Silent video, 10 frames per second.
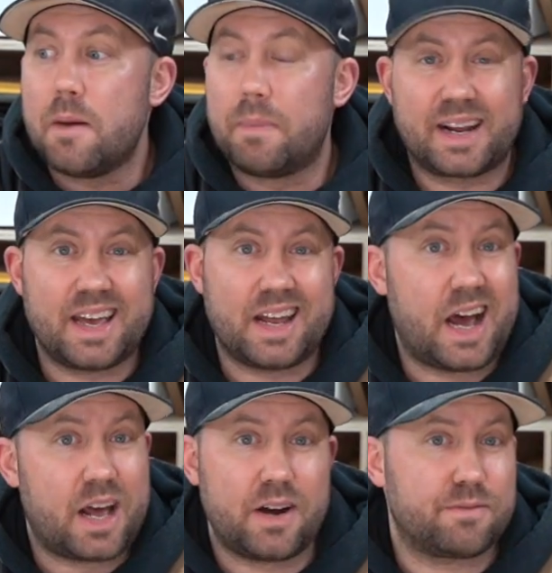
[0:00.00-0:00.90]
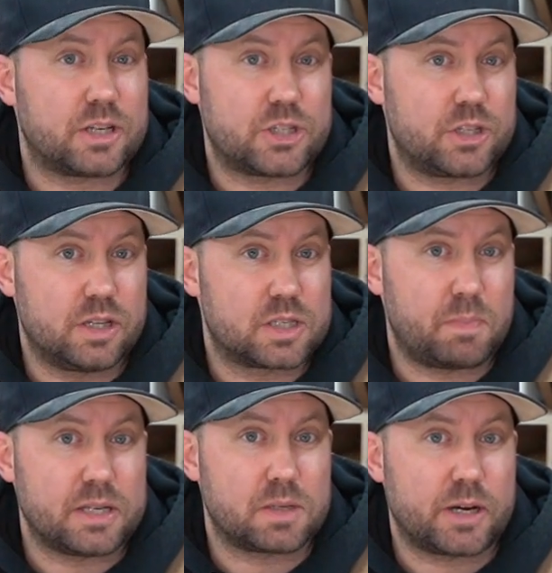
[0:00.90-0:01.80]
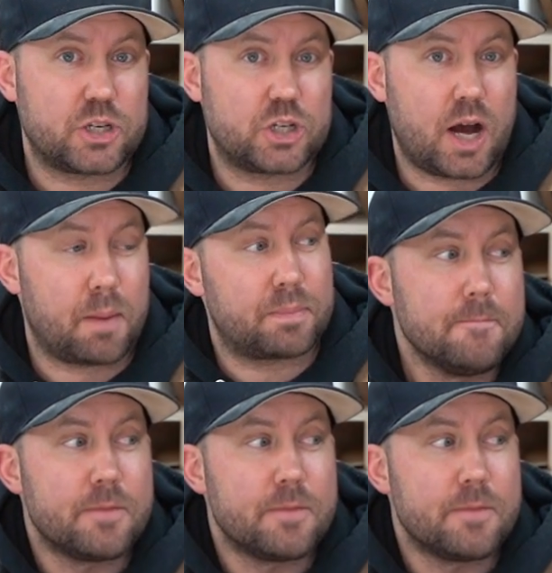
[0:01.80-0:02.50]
But again, I don't have the space in my shop.